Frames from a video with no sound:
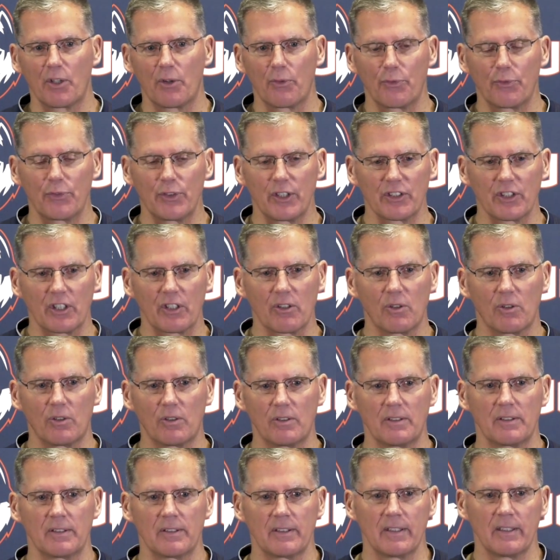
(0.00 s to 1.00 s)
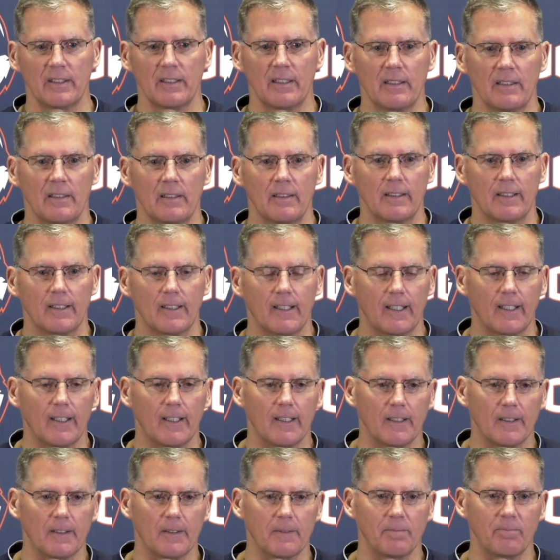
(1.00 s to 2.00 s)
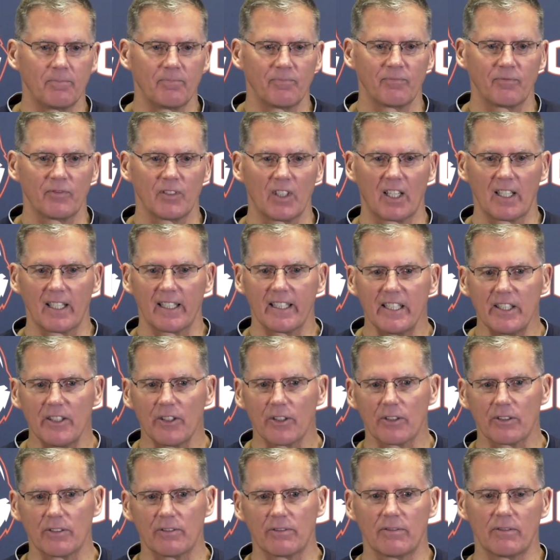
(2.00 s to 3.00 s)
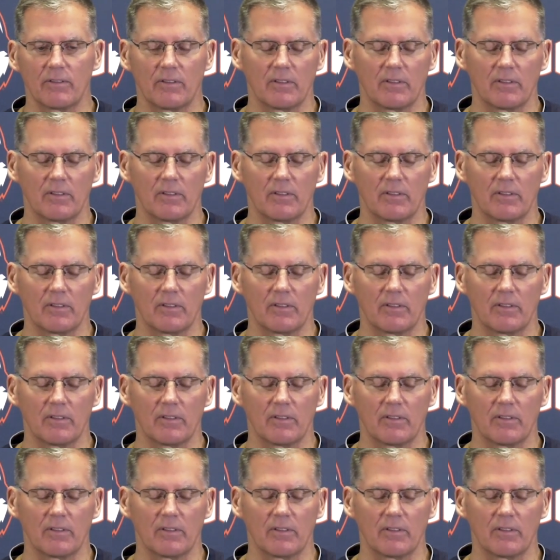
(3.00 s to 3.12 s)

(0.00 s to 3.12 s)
physical, a leader,